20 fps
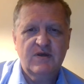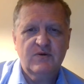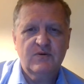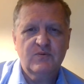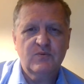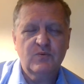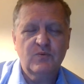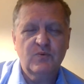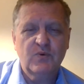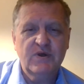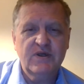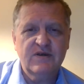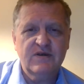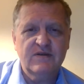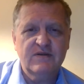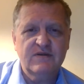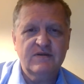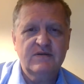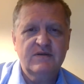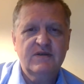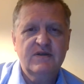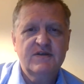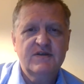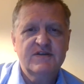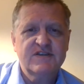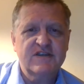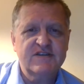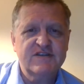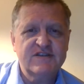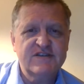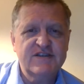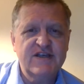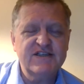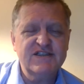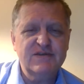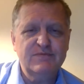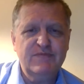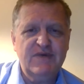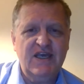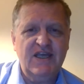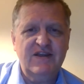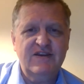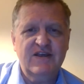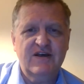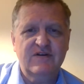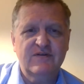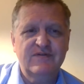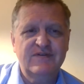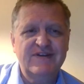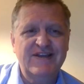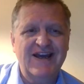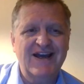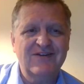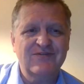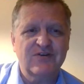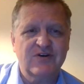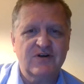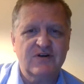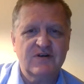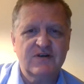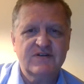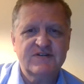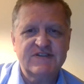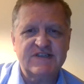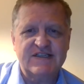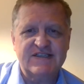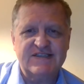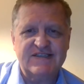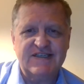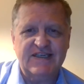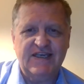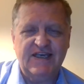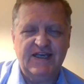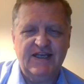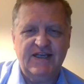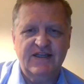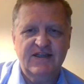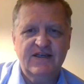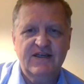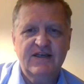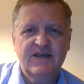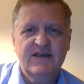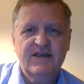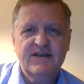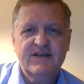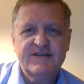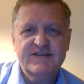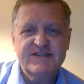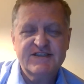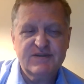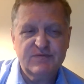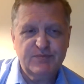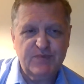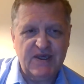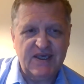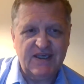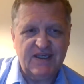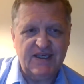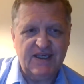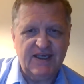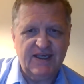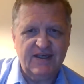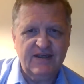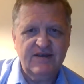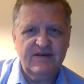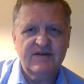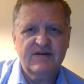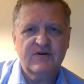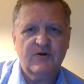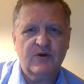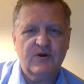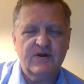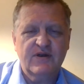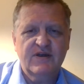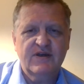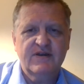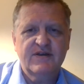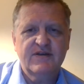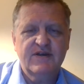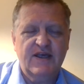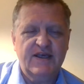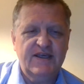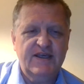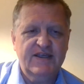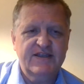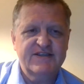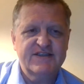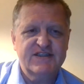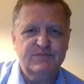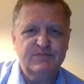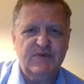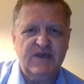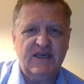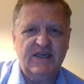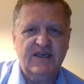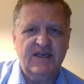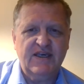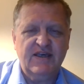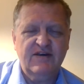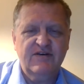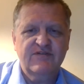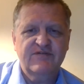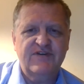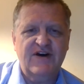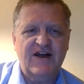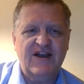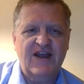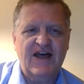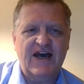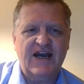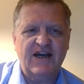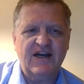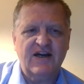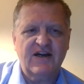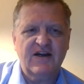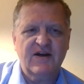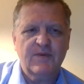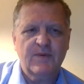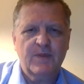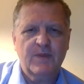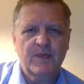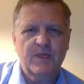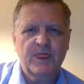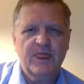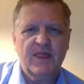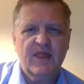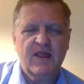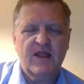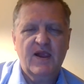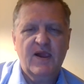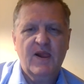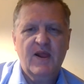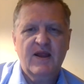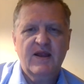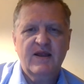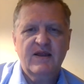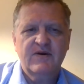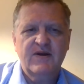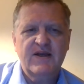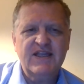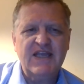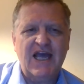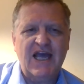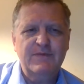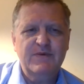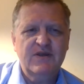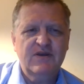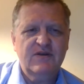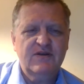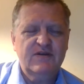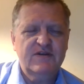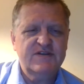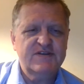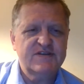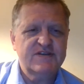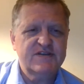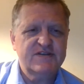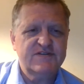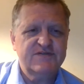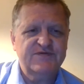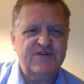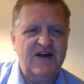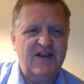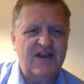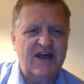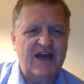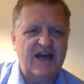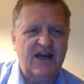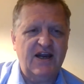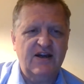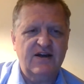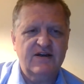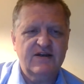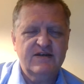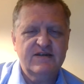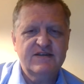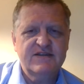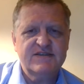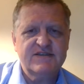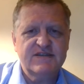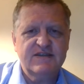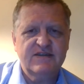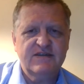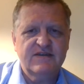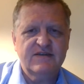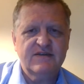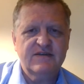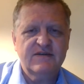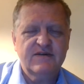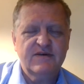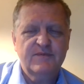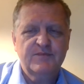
Will, so this doesn't mean they'll never succeed speaking or in speaking, falar. Anytime this falar is to